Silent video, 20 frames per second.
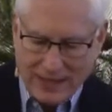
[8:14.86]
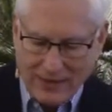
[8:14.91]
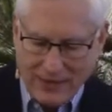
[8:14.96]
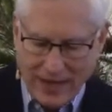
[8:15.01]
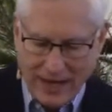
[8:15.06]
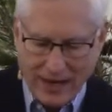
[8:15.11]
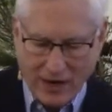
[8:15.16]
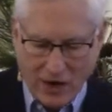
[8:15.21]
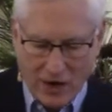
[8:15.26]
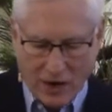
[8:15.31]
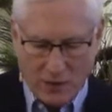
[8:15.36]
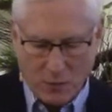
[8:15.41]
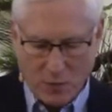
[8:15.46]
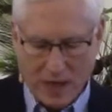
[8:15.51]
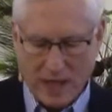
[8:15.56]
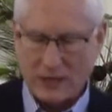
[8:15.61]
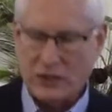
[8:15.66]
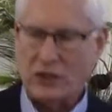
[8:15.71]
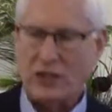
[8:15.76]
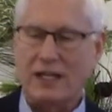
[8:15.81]
They are
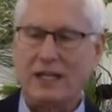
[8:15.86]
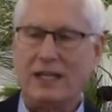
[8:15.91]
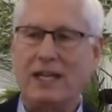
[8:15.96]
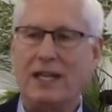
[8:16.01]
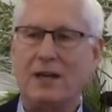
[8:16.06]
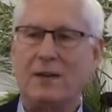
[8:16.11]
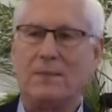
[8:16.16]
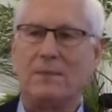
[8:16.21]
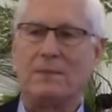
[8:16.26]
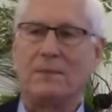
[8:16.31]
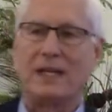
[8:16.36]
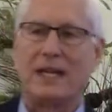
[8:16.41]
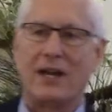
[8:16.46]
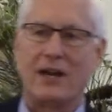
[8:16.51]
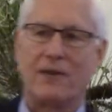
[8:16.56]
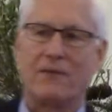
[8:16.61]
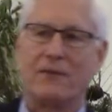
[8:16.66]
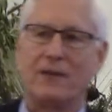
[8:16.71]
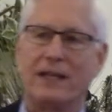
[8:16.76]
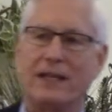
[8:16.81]
watching him
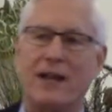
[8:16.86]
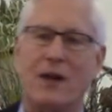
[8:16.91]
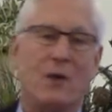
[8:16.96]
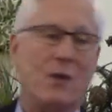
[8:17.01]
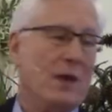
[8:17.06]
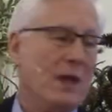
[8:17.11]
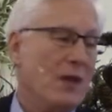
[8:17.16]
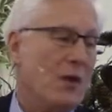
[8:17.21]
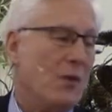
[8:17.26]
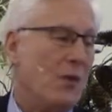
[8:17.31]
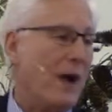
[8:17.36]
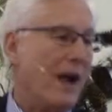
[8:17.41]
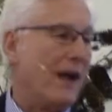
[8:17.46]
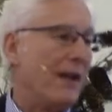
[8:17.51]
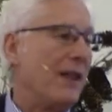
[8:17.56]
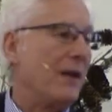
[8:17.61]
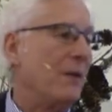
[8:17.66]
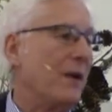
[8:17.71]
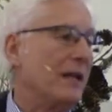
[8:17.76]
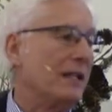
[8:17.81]
carefully. Now, why
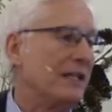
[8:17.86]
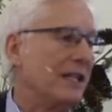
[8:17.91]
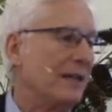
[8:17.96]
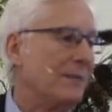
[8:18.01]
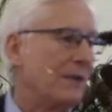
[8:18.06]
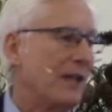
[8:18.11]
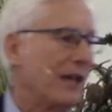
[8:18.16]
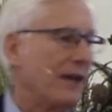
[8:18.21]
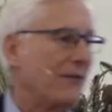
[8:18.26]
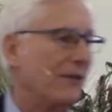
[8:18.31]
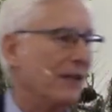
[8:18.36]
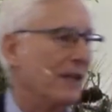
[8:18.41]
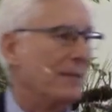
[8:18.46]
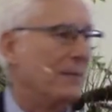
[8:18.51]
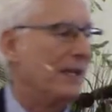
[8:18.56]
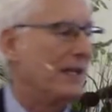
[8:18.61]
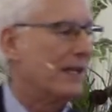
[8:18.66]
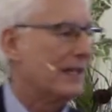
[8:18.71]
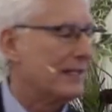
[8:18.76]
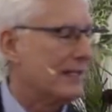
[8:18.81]
are they watching him carefully?
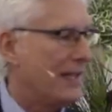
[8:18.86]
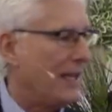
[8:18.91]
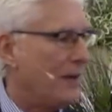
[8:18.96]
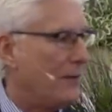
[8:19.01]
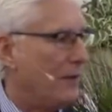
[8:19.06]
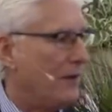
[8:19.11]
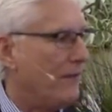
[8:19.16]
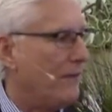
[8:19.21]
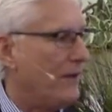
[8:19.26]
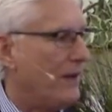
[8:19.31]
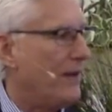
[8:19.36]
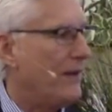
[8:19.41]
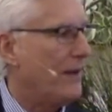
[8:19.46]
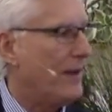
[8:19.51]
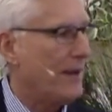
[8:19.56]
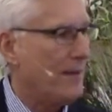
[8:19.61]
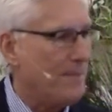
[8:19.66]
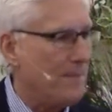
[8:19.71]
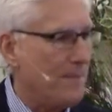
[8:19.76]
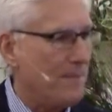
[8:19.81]
Because they revere
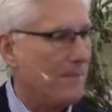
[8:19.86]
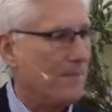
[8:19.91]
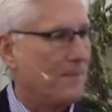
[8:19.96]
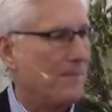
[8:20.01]
him?